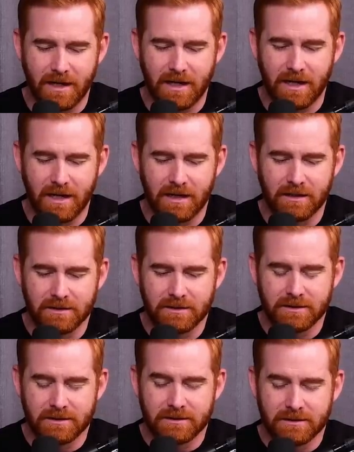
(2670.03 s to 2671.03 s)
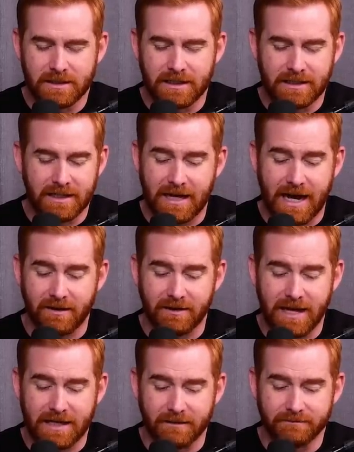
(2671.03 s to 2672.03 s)
uh, and uh, I don't
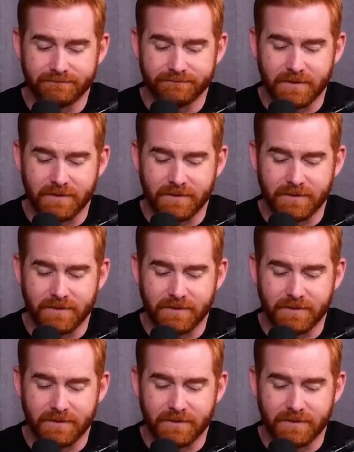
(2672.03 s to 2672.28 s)
like it.